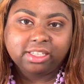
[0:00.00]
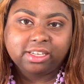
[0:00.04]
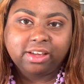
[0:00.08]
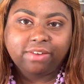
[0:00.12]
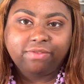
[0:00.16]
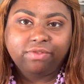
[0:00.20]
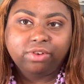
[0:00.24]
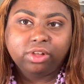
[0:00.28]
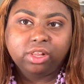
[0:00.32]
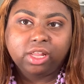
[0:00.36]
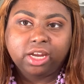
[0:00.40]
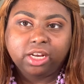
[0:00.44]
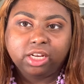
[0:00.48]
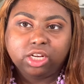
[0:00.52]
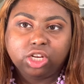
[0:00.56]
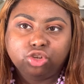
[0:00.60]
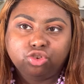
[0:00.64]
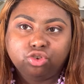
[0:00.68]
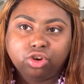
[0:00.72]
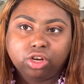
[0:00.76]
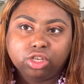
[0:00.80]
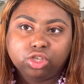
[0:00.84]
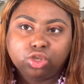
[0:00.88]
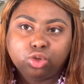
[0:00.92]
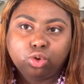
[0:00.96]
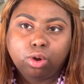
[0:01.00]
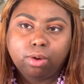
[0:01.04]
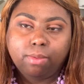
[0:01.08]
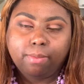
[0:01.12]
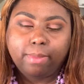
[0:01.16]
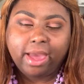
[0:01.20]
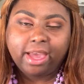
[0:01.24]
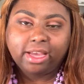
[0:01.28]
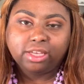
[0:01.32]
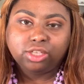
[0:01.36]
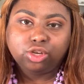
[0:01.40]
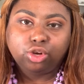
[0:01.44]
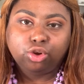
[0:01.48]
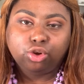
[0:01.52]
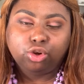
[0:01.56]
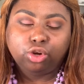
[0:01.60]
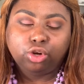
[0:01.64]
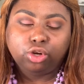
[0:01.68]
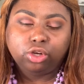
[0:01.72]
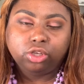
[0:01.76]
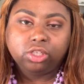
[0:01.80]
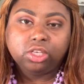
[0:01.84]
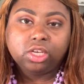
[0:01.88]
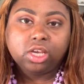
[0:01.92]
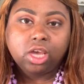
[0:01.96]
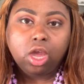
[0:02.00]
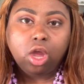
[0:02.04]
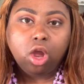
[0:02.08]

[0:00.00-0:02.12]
I feel like the drugstore mascaras